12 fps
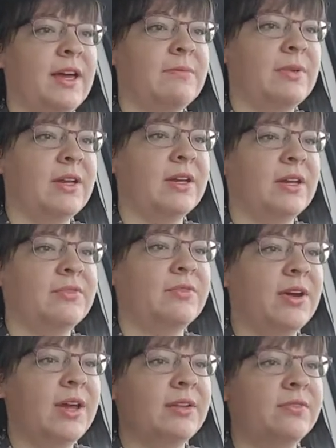I'm meeting a
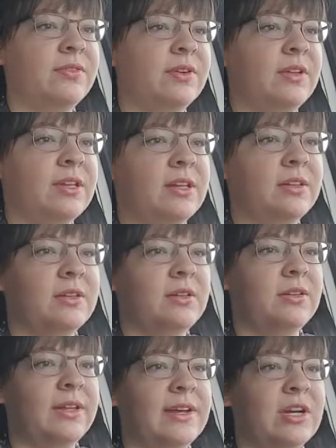friend for like a little
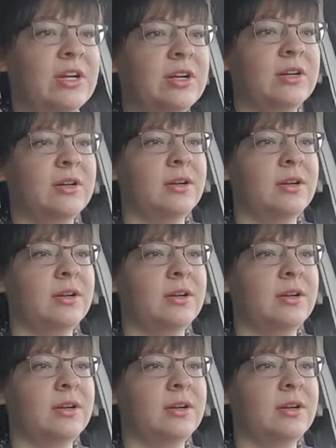dinner